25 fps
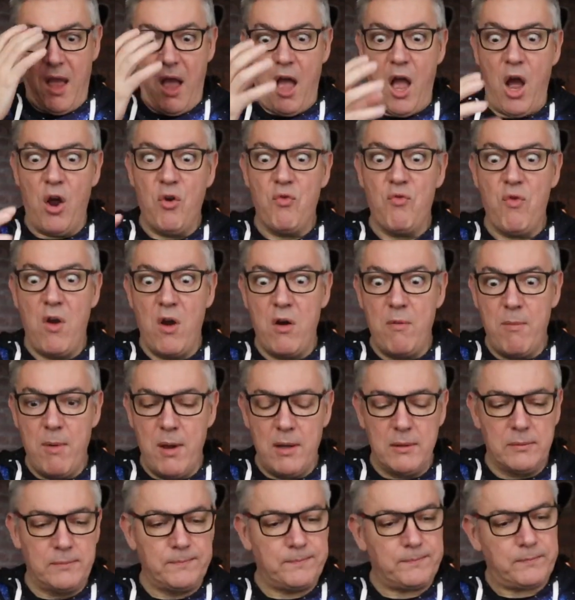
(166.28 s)

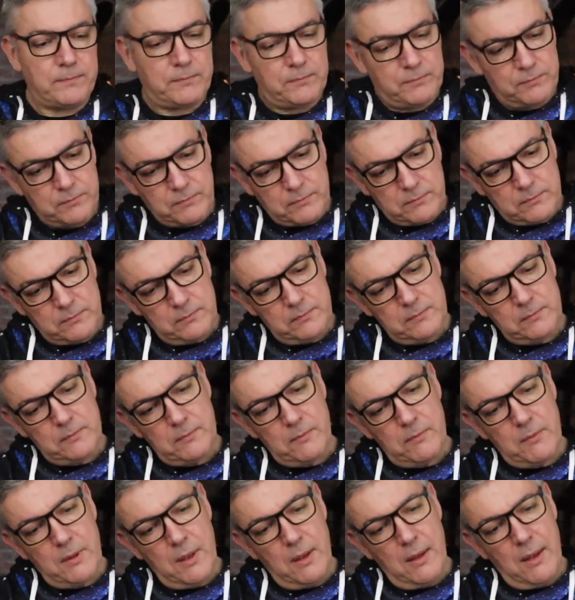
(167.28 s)
aroma.
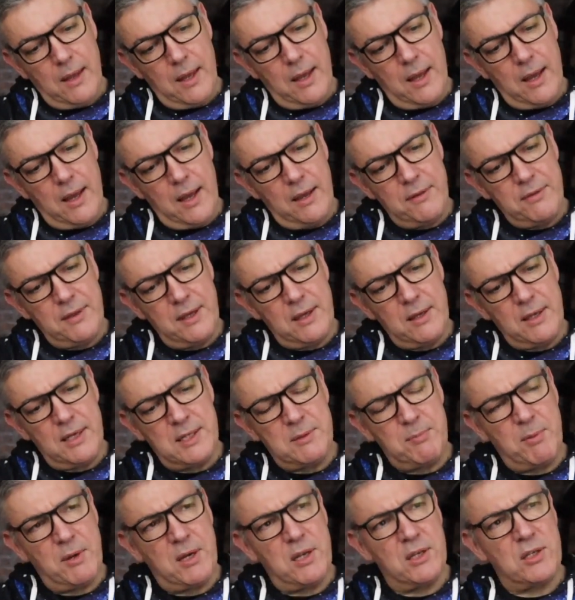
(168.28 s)
I think
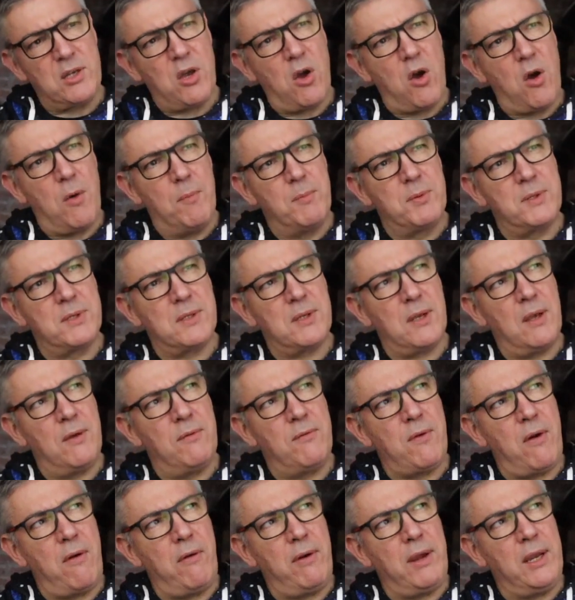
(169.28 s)
it's because hops are
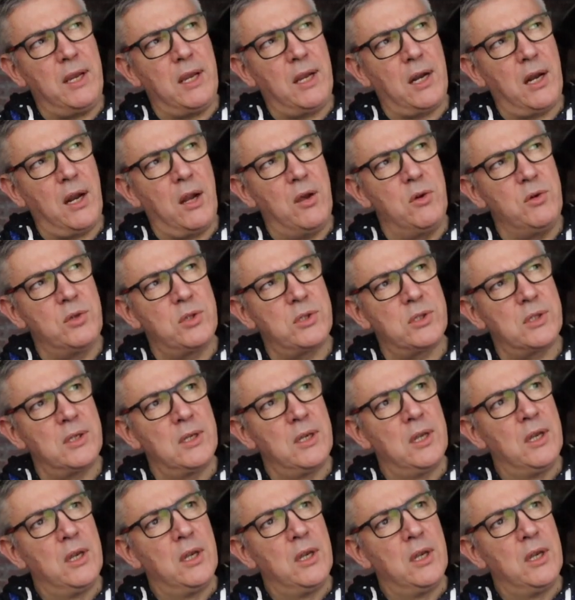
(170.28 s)
very close